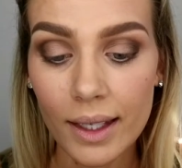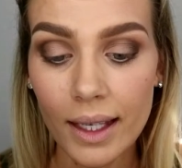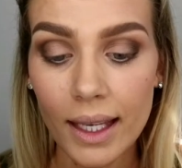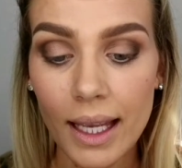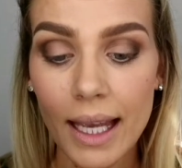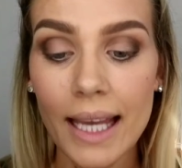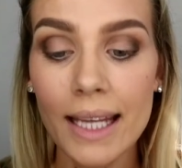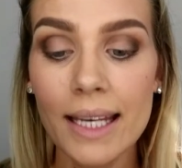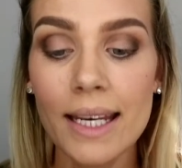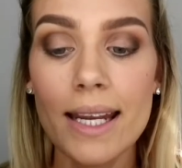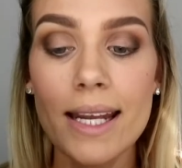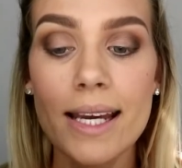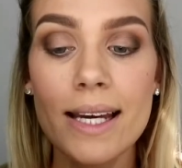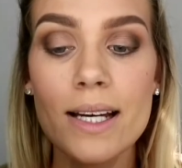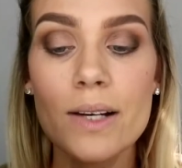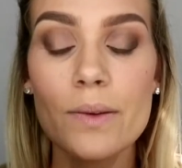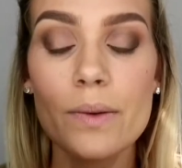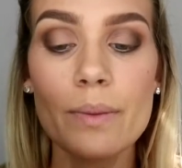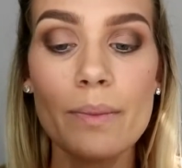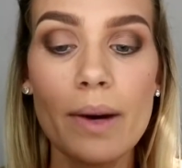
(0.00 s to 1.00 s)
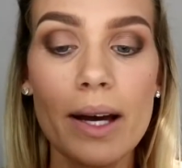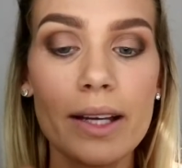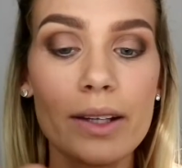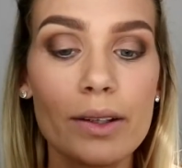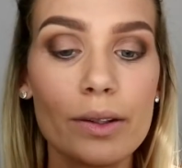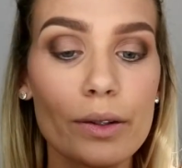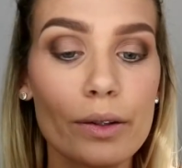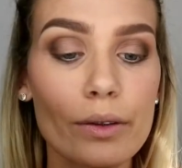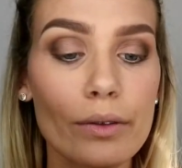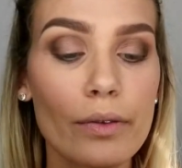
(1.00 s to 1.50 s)
And now we might
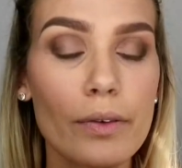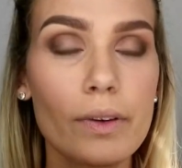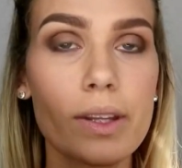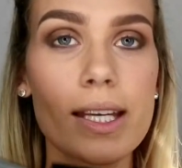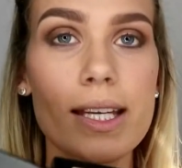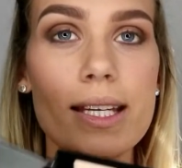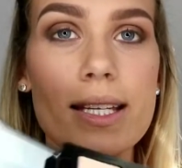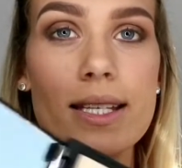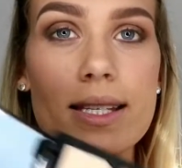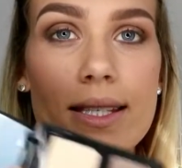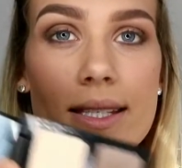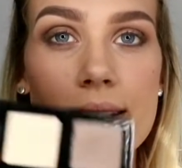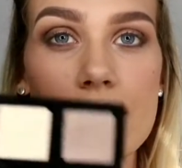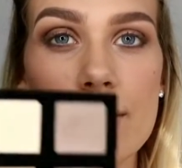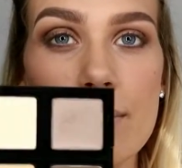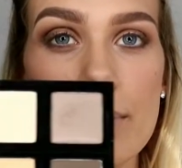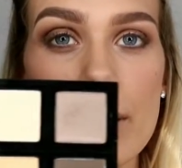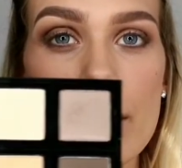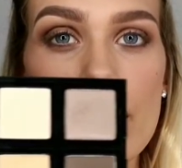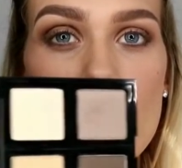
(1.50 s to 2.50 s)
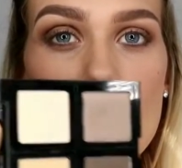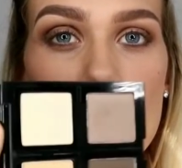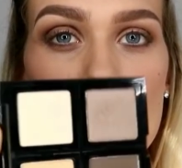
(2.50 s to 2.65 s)
go for this bit more